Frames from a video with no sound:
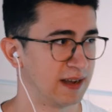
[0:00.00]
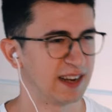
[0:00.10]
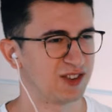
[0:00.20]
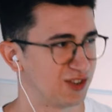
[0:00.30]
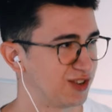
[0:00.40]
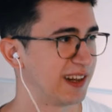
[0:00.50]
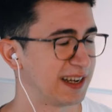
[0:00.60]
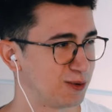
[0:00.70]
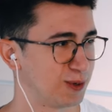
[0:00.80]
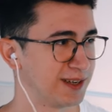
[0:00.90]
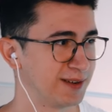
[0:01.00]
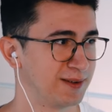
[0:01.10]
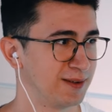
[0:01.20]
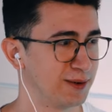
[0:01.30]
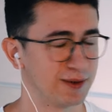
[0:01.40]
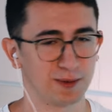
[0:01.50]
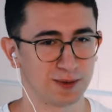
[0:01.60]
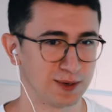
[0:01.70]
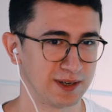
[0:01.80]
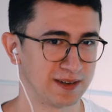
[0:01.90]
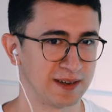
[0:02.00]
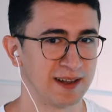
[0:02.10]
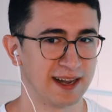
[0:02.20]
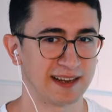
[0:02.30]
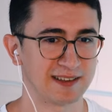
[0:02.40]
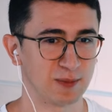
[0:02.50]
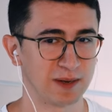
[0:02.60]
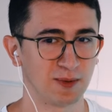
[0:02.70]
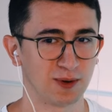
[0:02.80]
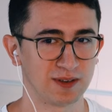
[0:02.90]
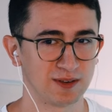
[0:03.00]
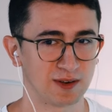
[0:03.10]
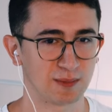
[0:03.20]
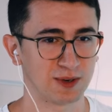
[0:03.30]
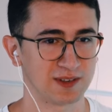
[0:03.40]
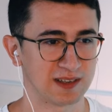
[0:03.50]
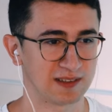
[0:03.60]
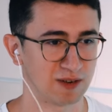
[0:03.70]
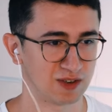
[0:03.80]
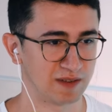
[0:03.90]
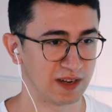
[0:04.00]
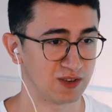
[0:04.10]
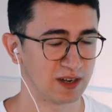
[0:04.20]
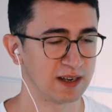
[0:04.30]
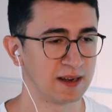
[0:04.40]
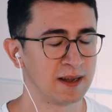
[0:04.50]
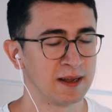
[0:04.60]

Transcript: actually just like Yuda, although Yuda, I guess, went more into the computer science direction eventually.